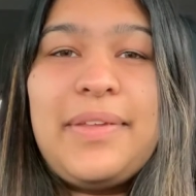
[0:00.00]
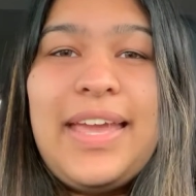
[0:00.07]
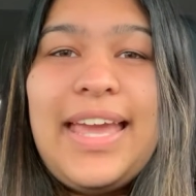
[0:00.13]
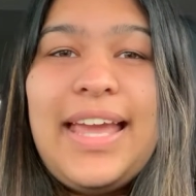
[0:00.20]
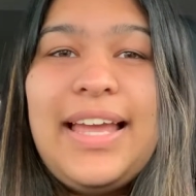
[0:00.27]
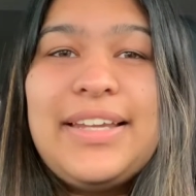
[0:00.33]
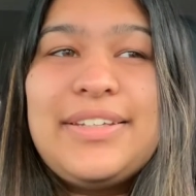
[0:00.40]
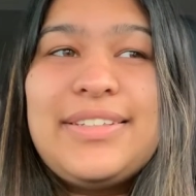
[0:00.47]

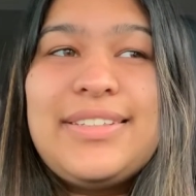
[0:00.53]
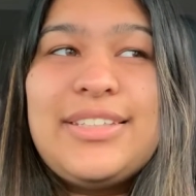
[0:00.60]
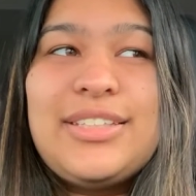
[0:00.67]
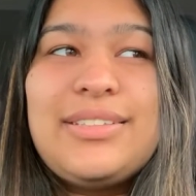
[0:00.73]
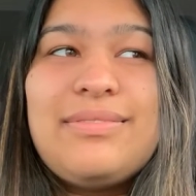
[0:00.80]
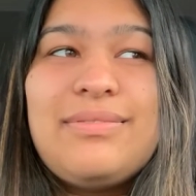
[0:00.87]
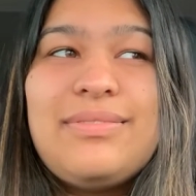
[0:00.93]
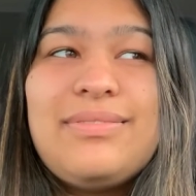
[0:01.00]
and
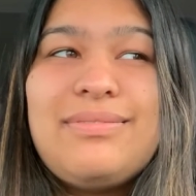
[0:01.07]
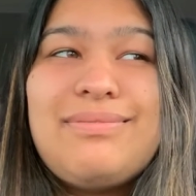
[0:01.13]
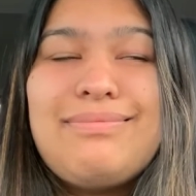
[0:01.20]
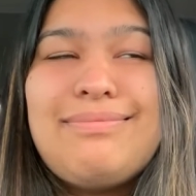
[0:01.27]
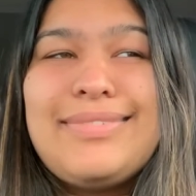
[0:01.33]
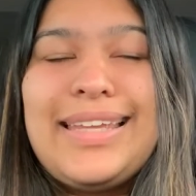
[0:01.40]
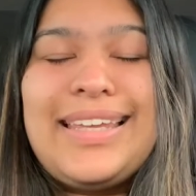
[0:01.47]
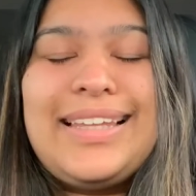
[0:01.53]

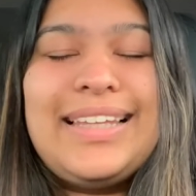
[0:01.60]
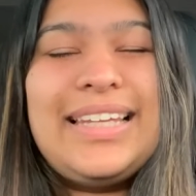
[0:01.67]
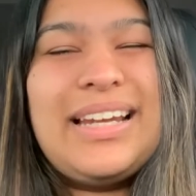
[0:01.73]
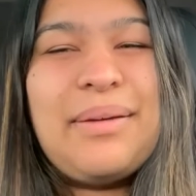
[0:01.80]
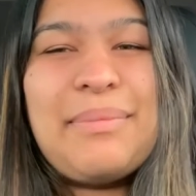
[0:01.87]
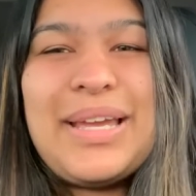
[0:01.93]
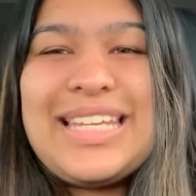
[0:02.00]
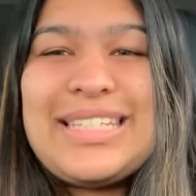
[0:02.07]
clean
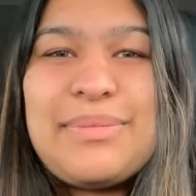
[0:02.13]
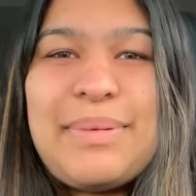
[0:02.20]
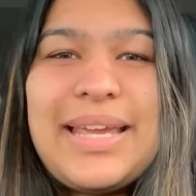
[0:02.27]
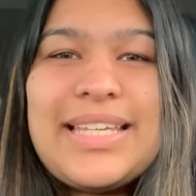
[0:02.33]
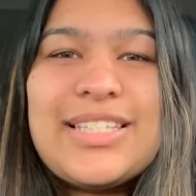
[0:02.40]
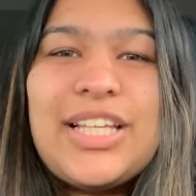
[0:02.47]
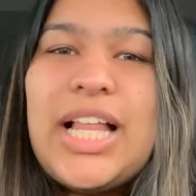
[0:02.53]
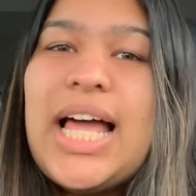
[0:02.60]
up my
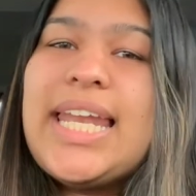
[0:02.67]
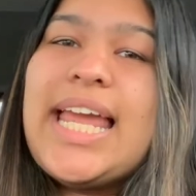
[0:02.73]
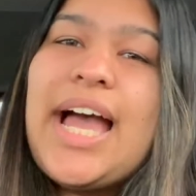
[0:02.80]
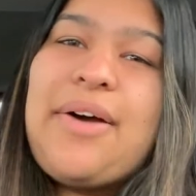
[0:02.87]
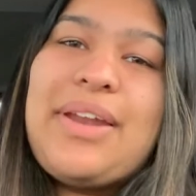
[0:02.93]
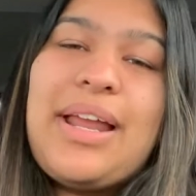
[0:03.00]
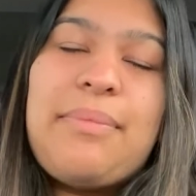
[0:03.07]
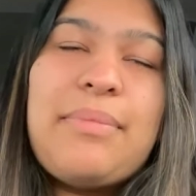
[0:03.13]
space a lot
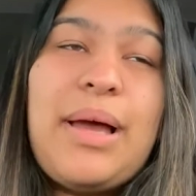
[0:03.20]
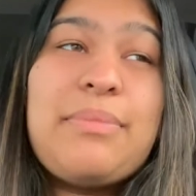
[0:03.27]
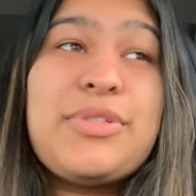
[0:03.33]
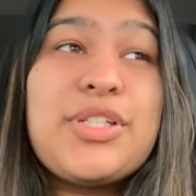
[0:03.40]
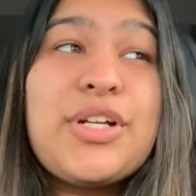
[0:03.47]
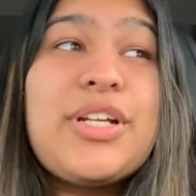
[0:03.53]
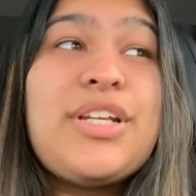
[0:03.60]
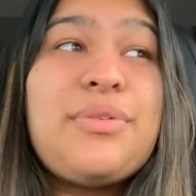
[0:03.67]
now, and I'm
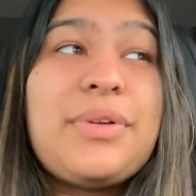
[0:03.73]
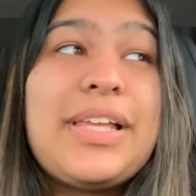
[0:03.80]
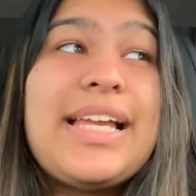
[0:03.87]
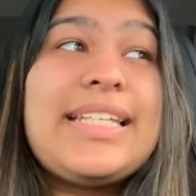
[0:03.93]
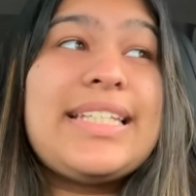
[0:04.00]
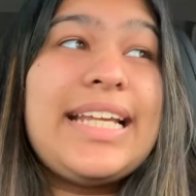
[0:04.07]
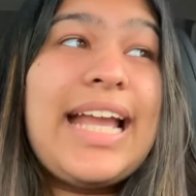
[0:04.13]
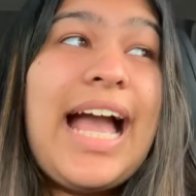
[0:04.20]
starting to
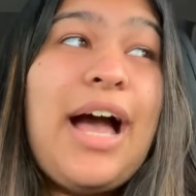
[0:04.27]
realize